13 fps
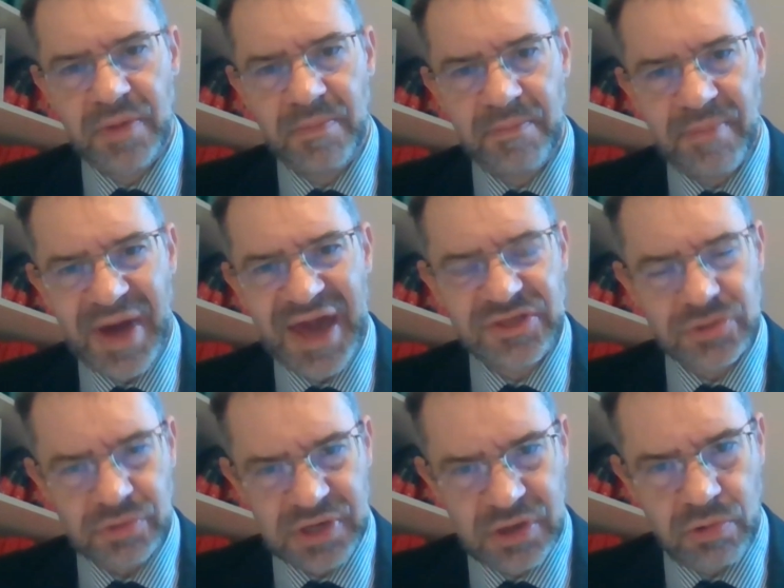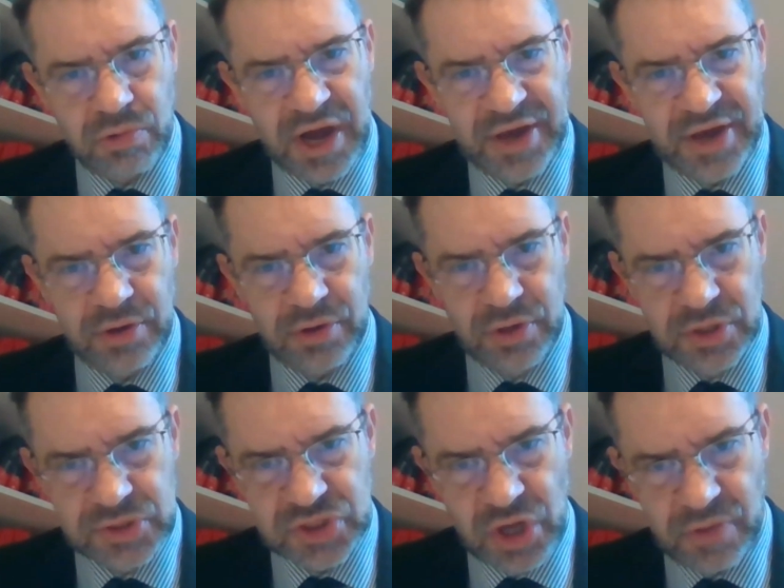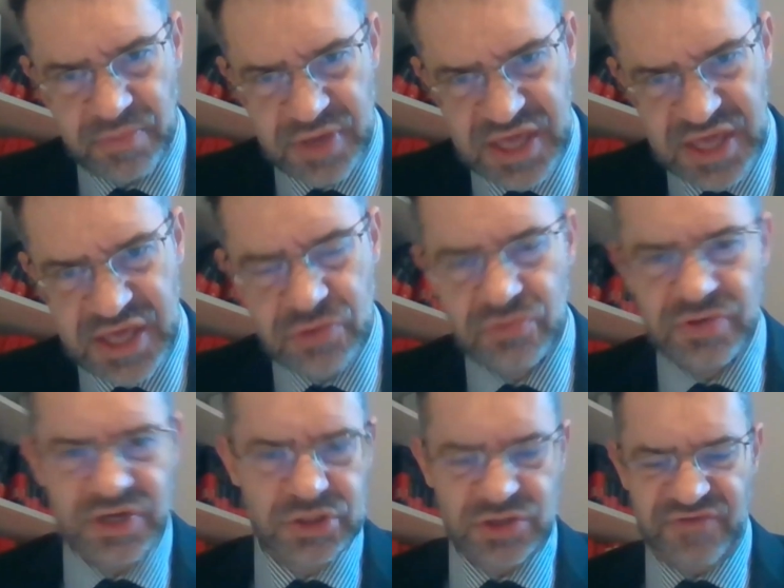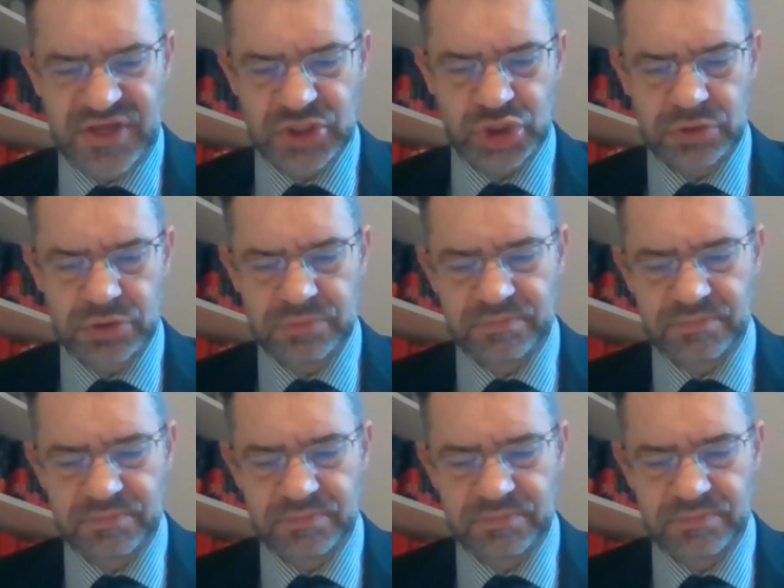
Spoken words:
might require some EU intervention.